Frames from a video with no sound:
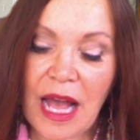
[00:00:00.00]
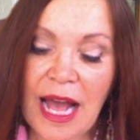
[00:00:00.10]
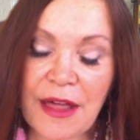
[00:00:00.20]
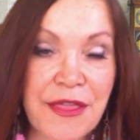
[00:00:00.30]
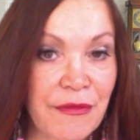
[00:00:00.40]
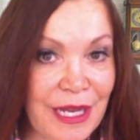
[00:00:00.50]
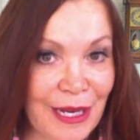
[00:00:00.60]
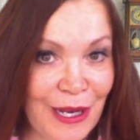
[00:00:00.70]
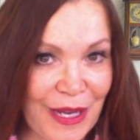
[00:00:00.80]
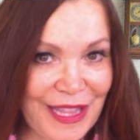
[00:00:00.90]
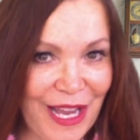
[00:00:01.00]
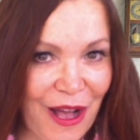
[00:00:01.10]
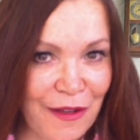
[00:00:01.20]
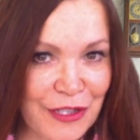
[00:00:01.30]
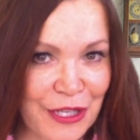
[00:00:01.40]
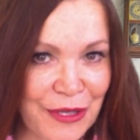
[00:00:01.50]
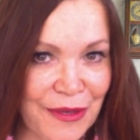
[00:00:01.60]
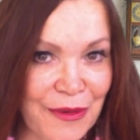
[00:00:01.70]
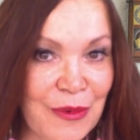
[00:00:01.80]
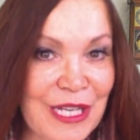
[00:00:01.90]
At 3:00 in the
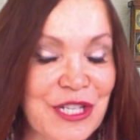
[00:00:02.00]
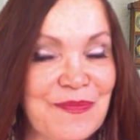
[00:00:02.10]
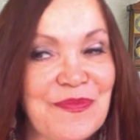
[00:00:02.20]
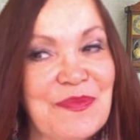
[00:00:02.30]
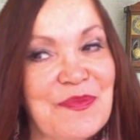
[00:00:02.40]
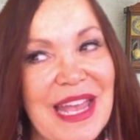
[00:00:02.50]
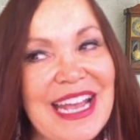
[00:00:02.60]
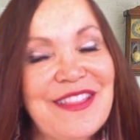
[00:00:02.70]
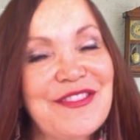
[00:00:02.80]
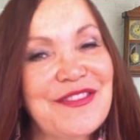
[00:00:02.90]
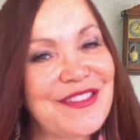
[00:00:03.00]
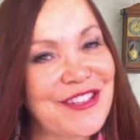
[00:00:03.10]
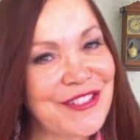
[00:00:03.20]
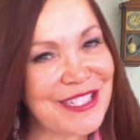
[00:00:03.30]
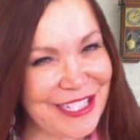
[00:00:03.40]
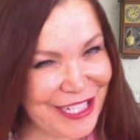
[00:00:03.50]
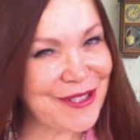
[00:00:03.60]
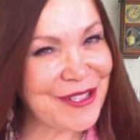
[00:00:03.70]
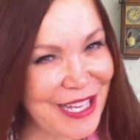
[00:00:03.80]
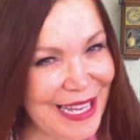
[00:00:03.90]
afternoon, which in
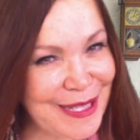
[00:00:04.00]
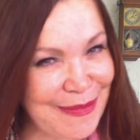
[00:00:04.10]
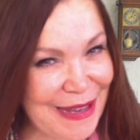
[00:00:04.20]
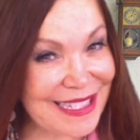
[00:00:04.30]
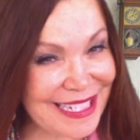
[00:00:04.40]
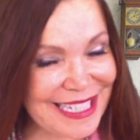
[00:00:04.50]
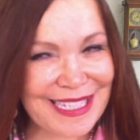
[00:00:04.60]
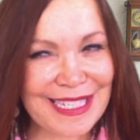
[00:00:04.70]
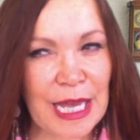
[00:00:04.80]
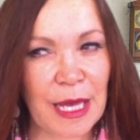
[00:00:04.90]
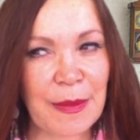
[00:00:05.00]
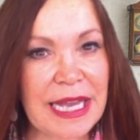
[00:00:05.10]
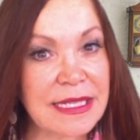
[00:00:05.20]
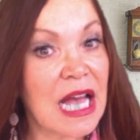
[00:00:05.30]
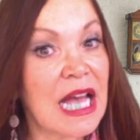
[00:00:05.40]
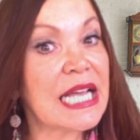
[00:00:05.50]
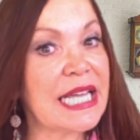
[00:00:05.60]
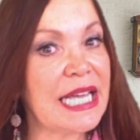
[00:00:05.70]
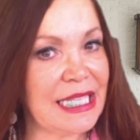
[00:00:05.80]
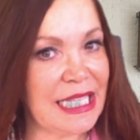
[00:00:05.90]
traditional Chinese medicine, TCM, is
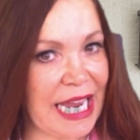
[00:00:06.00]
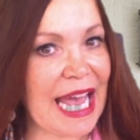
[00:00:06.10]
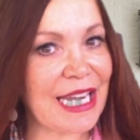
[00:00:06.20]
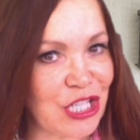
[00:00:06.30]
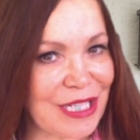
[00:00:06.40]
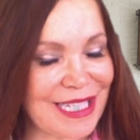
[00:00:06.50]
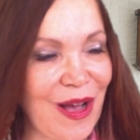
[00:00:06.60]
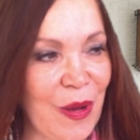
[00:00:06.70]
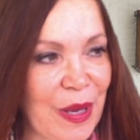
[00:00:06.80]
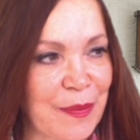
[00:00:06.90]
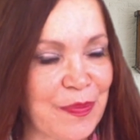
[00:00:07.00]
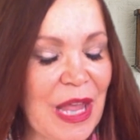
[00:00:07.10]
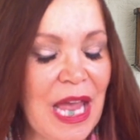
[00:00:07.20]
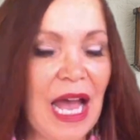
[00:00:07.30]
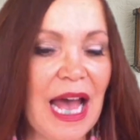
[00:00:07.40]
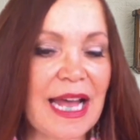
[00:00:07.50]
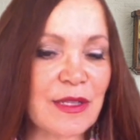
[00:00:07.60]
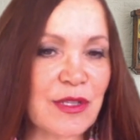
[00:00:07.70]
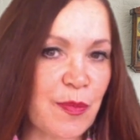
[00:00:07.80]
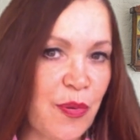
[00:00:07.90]
kidney energy time and
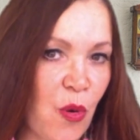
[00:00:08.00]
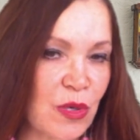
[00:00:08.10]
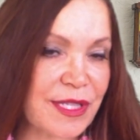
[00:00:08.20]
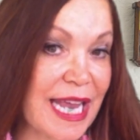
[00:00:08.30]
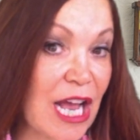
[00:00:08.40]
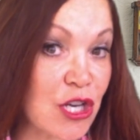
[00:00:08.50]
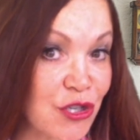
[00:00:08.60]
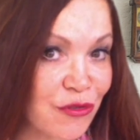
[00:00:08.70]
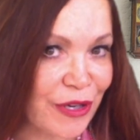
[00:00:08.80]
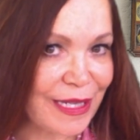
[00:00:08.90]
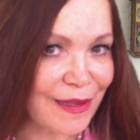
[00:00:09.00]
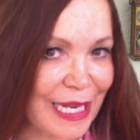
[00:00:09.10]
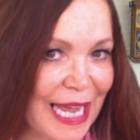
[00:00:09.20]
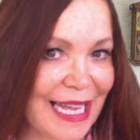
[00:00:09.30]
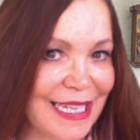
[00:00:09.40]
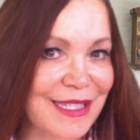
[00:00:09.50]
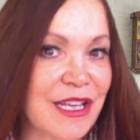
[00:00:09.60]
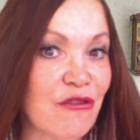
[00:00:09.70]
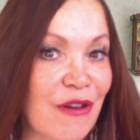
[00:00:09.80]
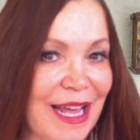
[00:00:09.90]
supports the adrenal glands, the
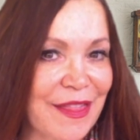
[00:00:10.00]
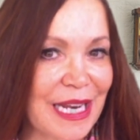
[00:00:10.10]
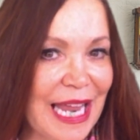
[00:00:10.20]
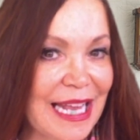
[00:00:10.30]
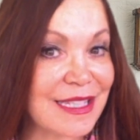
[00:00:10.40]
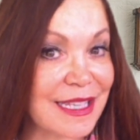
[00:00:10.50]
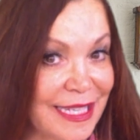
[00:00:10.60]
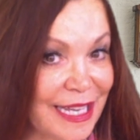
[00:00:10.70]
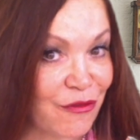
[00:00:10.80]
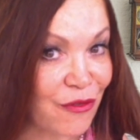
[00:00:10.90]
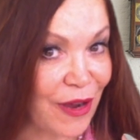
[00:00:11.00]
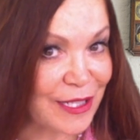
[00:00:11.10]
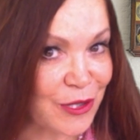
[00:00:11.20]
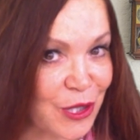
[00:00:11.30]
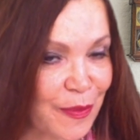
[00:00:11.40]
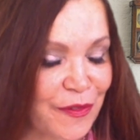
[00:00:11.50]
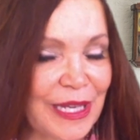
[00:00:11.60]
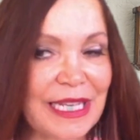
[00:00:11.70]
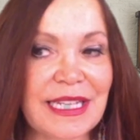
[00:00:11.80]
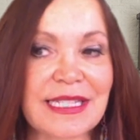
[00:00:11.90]
glands that sit right on top of your
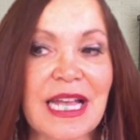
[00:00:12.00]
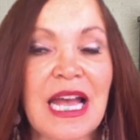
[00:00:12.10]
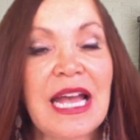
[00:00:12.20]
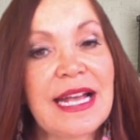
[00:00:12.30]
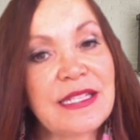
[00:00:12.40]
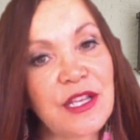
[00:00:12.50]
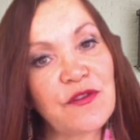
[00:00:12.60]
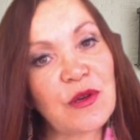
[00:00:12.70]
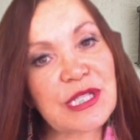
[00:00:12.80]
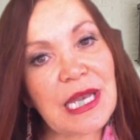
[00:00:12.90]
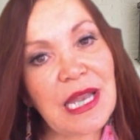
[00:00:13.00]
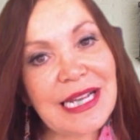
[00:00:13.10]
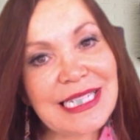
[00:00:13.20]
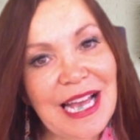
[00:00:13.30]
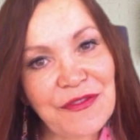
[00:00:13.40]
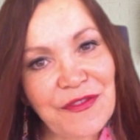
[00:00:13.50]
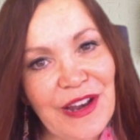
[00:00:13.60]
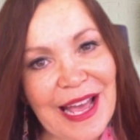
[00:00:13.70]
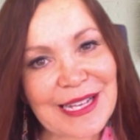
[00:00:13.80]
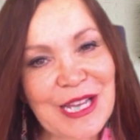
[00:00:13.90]
kidneys, is that you've got to lie down
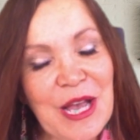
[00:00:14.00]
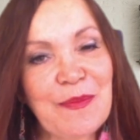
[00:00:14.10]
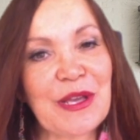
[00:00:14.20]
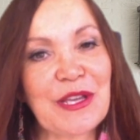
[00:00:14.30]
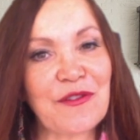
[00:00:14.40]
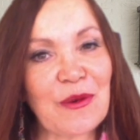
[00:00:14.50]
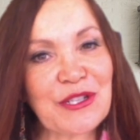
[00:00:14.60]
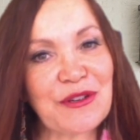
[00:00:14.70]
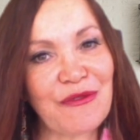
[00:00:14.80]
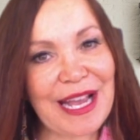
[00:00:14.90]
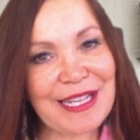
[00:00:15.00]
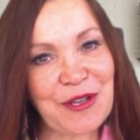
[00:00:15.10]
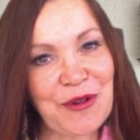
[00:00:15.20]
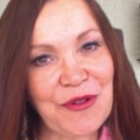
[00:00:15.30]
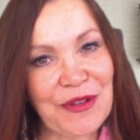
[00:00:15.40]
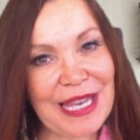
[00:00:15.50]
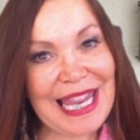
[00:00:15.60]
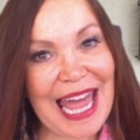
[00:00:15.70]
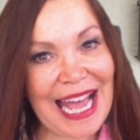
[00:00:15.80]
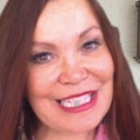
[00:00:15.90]
flat, but you've got to raise your
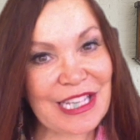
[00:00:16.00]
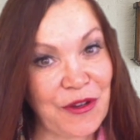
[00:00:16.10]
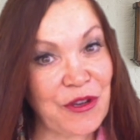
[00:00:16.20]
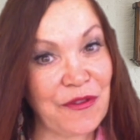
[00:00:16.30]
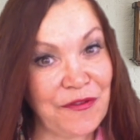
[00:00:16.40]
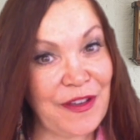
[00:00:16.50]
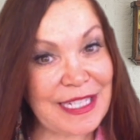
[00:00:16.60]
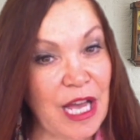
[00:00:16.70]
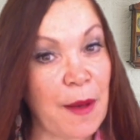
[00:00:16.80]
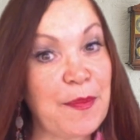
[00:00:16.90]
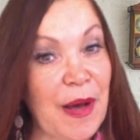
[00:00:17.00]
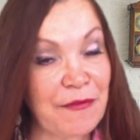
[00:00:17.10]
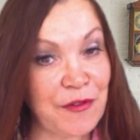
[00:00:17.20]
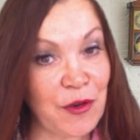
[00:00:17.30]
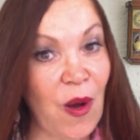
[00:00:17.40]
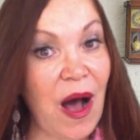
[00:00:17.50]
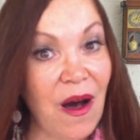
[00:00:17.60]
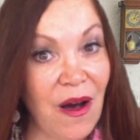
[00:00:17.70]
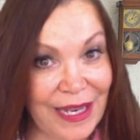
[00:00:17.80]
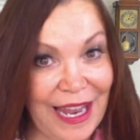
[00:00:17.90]
legs and your feet above your
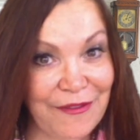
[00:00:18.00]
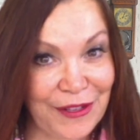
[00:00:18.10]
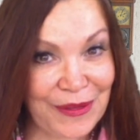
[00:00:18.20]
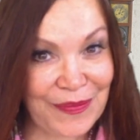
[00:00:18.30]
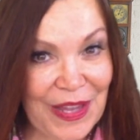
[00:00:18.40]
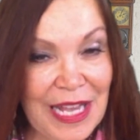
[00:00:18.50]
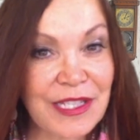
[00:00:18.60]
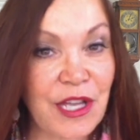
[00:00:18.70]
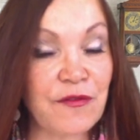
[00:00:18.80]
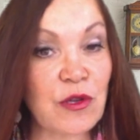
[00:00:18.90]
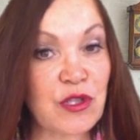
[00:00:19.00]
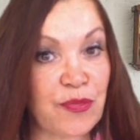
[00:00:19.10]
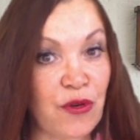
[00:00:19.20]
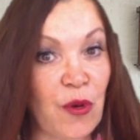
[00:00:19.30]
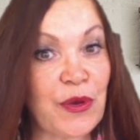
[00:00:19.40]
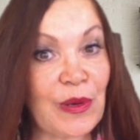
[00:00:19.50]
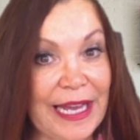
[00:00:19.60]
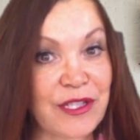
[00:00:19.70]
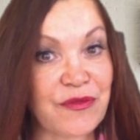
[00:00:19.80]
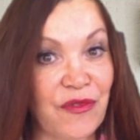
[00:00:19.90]
heart level. So you've got to prop your
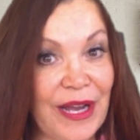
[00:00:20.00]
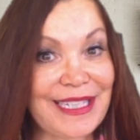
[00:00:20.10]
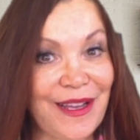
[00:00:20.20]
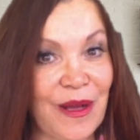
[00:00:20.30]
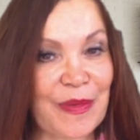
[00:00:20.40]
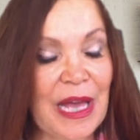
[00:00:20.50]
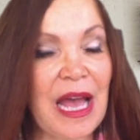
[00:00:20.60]
legs right up.